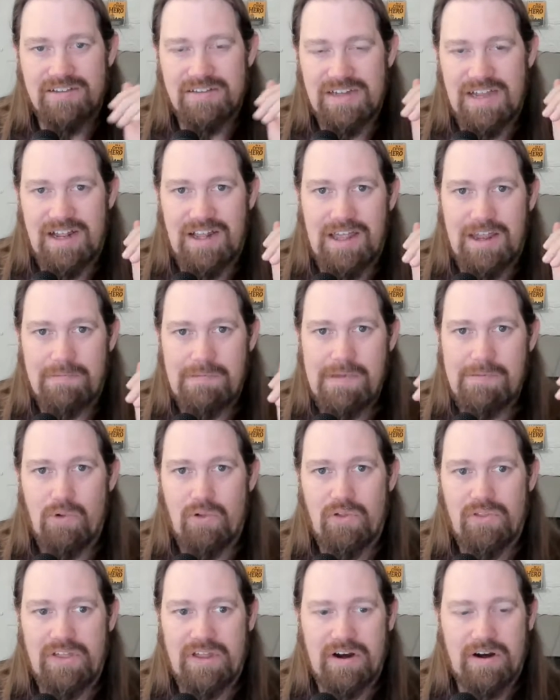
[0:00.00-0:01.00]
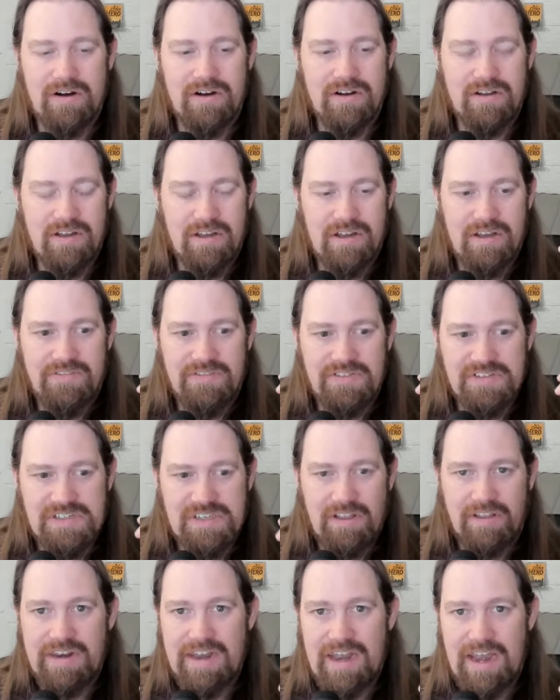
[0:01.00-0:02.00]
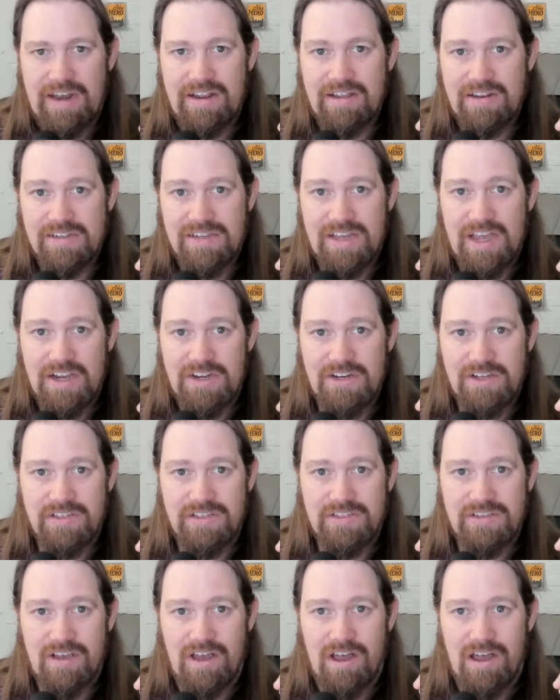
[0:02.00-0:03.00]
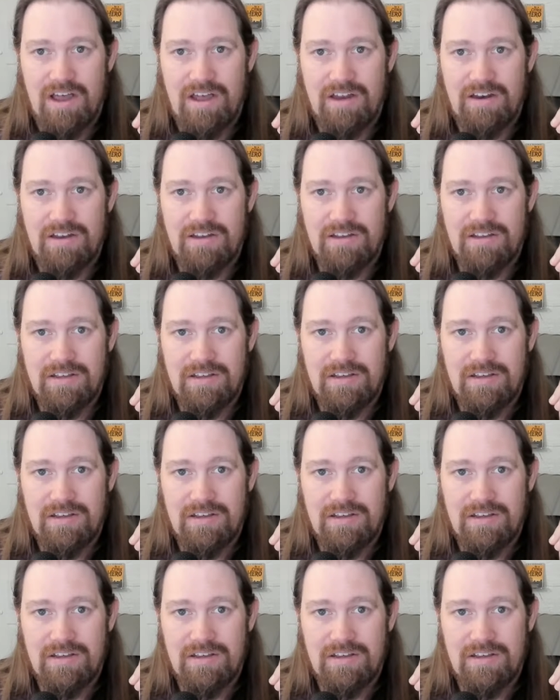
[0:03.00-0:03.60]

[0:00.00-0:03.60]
There's not a lot of people that are facilitating discussions on